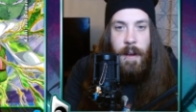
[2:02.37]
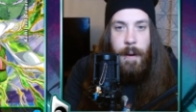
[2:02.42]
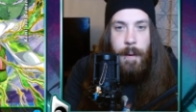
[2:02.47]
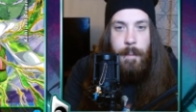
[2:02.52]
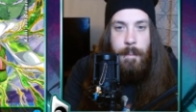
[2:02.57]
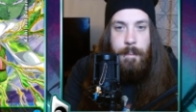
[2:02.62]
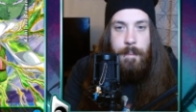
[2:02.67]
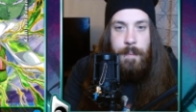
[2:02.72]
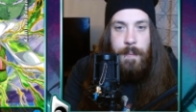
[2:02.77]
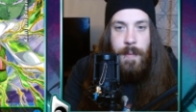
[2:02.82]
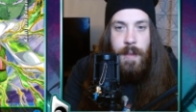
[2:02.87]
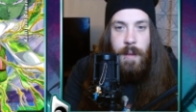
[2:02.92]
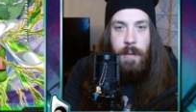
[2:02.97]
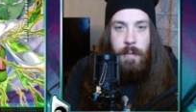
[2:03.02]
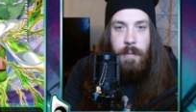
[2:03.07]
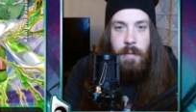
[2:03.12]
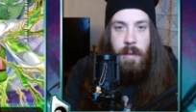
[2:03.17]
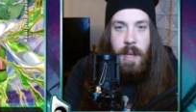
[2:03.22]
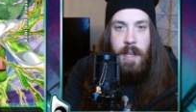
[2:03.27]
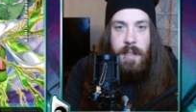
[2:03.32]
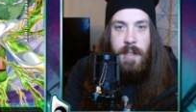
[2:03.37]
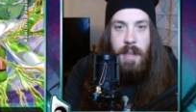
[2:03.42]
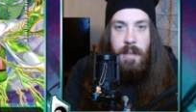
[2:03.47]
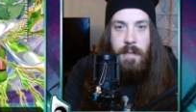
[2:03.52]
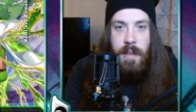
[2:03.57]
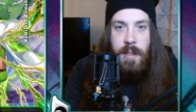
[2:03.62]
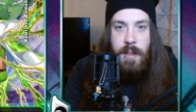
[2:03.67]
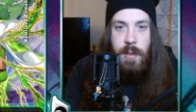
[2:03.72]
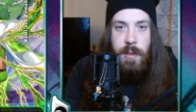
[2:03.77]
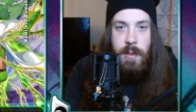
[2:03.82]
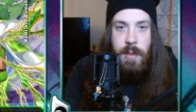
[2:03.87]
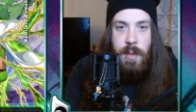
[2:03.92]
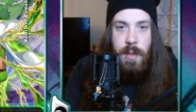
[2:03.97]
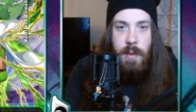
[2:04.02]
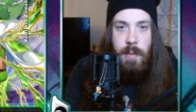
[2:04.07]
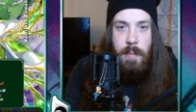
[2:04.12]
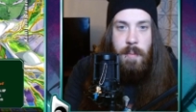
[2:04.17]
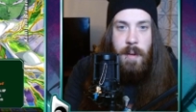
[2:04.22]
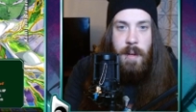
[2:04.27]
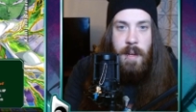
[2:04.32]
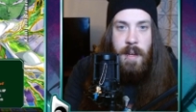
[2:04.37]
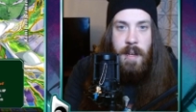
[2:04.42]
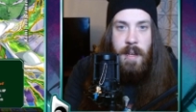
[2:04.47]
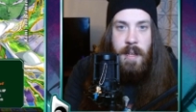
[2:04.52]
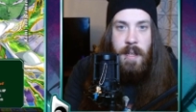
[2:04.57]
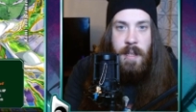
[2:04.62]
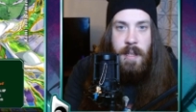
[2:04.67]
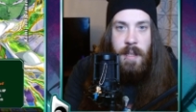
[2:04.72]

Um, raise defense on super.